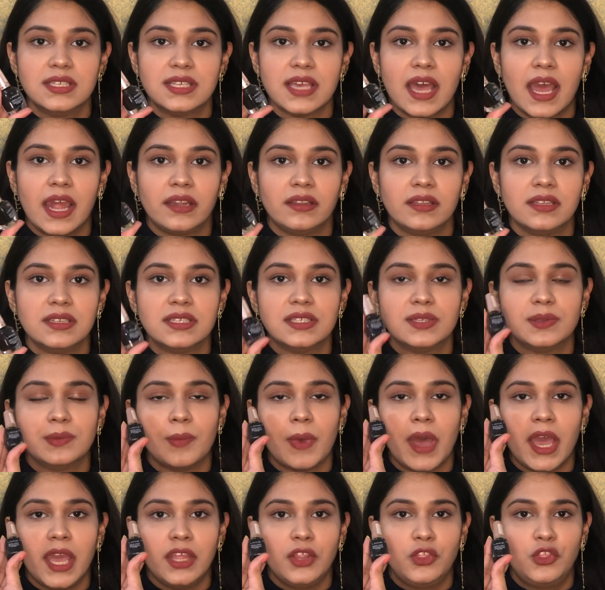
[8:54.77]
and this is
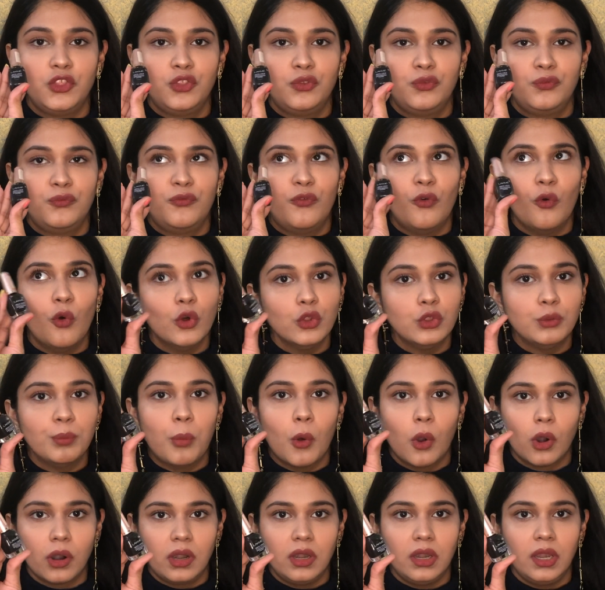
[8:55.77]
my 4th
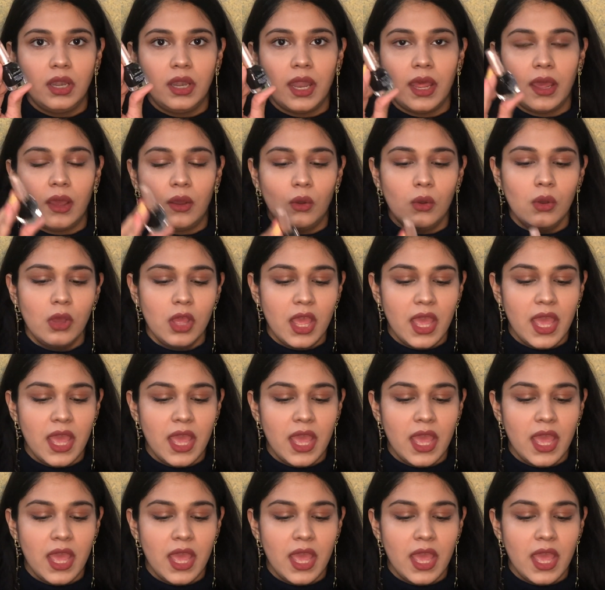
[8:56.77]
bottle now.